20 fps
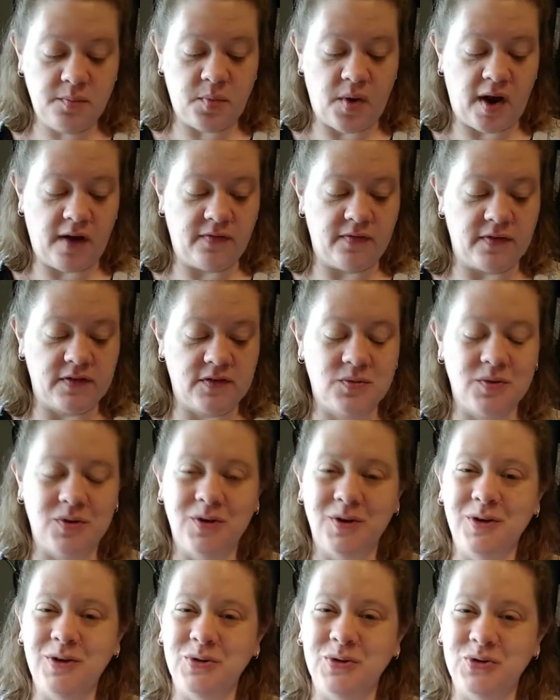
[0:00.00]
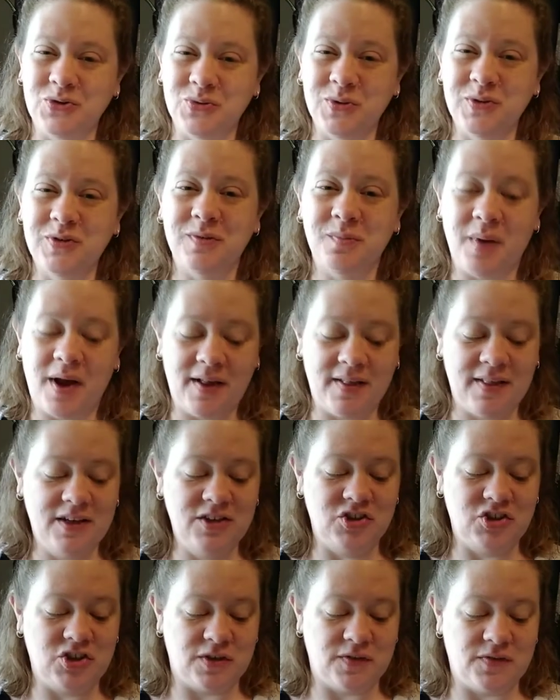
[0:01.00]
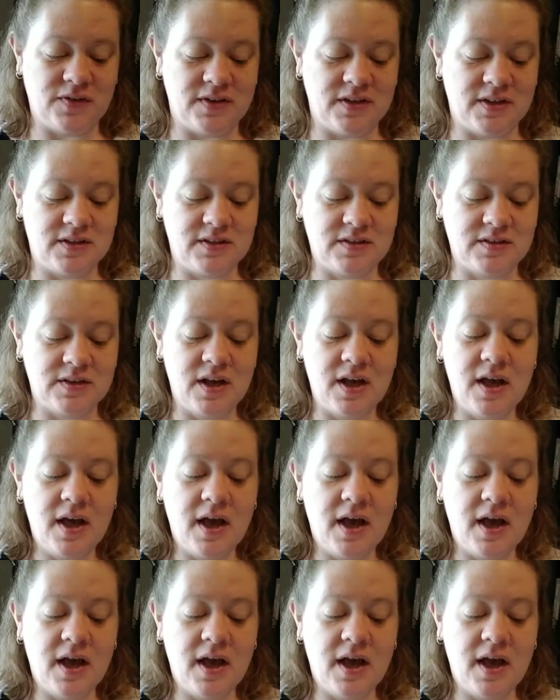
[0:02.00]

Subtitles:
breakfast with her usual smiling cheerfulness